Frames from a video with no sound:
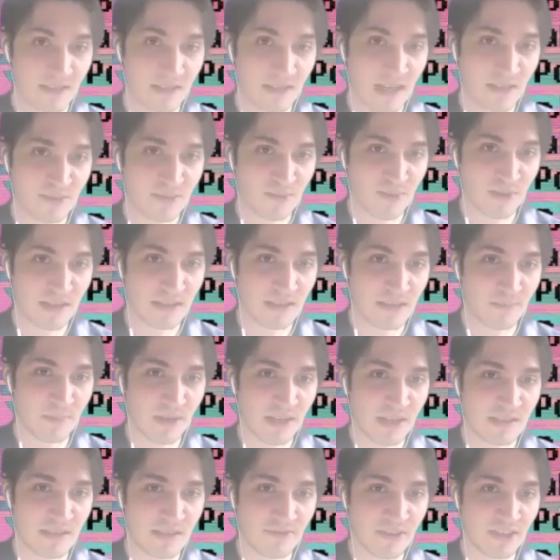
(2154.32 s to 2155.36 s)
that's why the
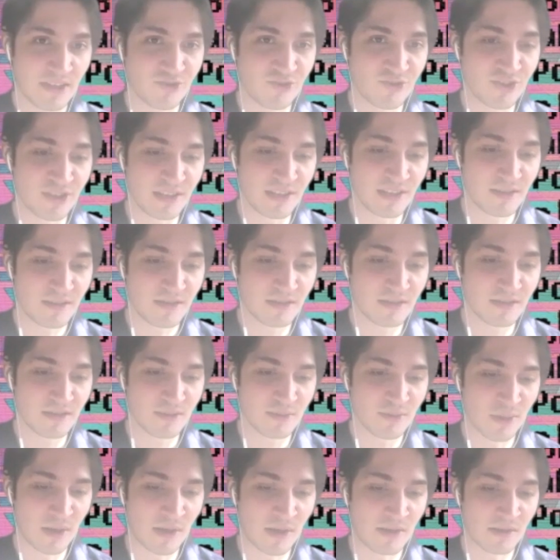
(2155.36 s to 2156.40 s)
best of engineers
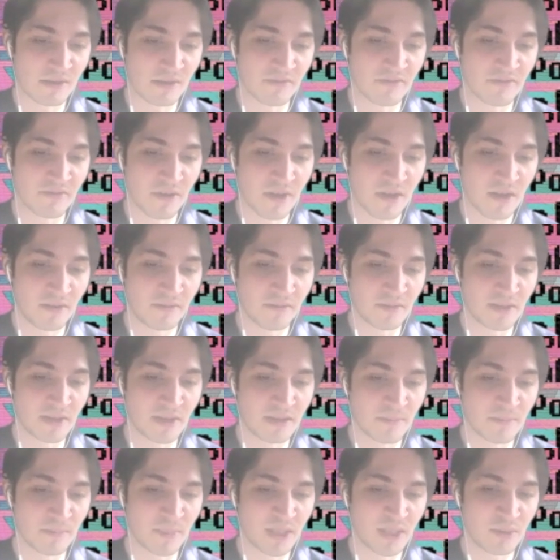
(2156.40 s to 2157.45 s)
who are involved
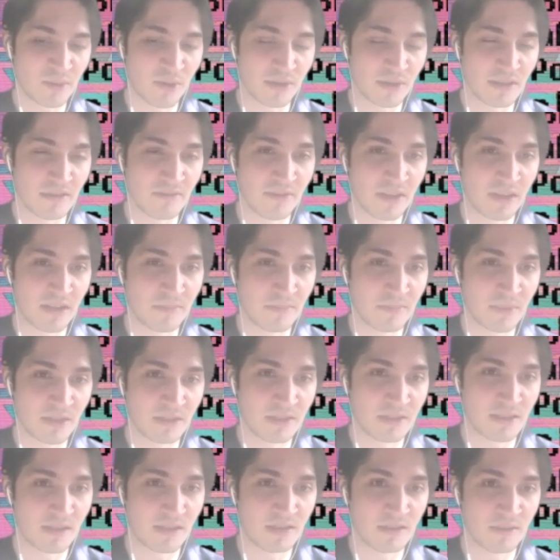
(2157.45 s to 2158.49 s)
in Bitcoin
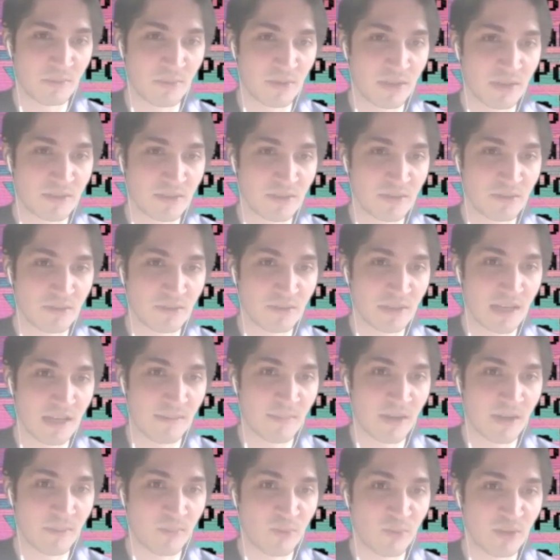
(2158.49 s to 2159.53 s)
development are the ones who
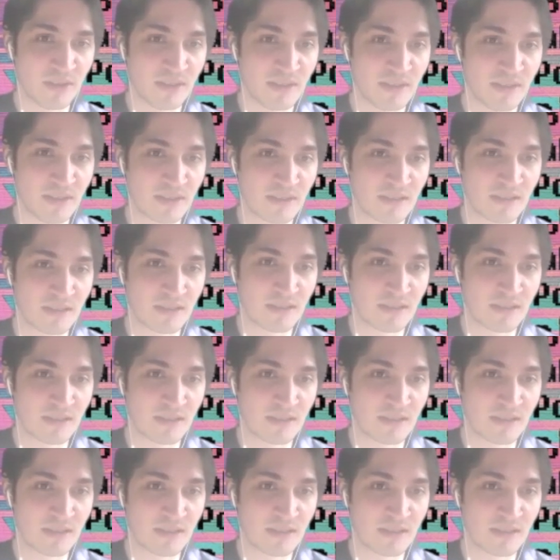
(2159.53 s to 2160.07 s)
came up with this